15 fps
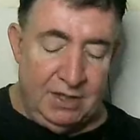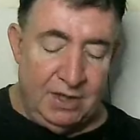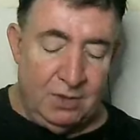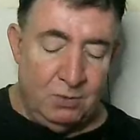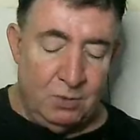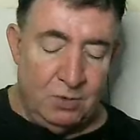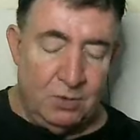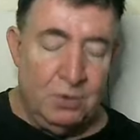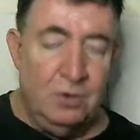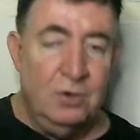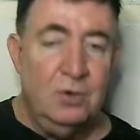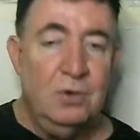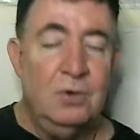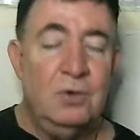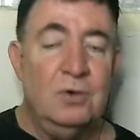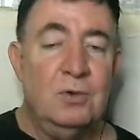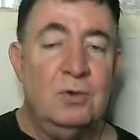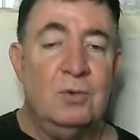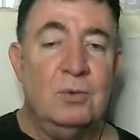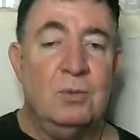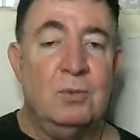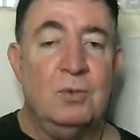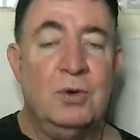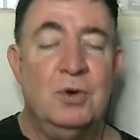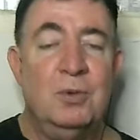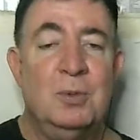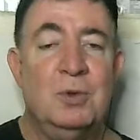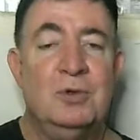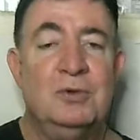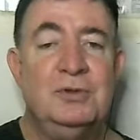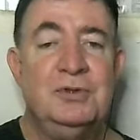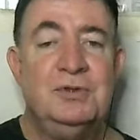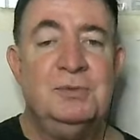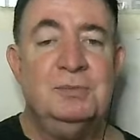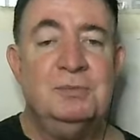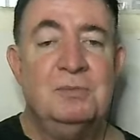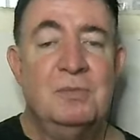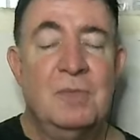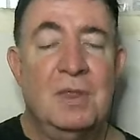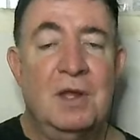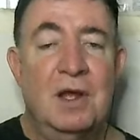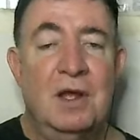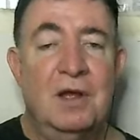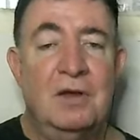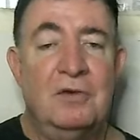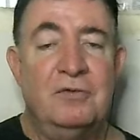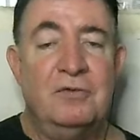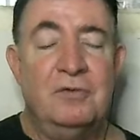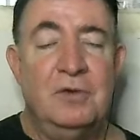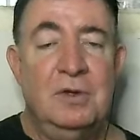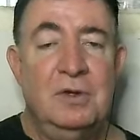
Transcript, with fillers: There were rumors of